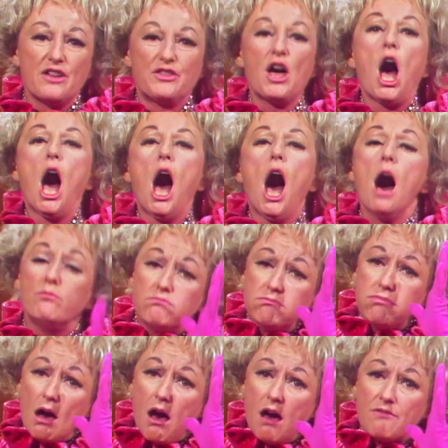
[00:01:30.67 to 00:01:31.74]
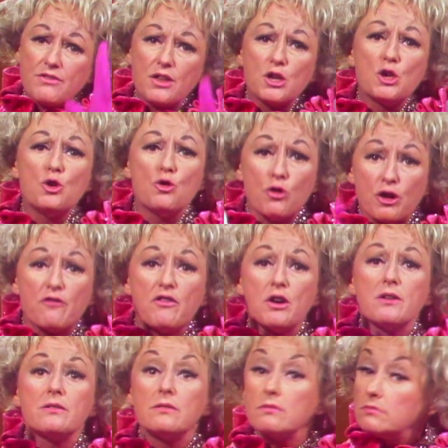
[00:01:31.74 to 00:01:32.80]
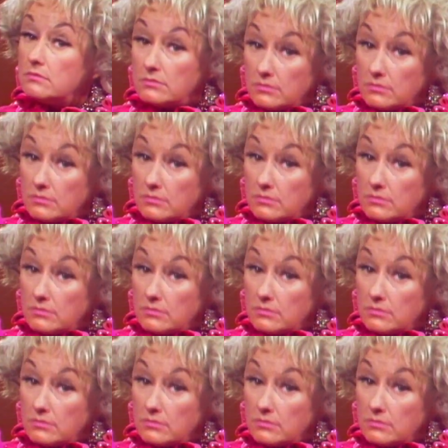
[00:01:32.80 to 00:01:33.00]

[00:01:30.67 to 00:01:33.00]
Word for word: the hub of the universe.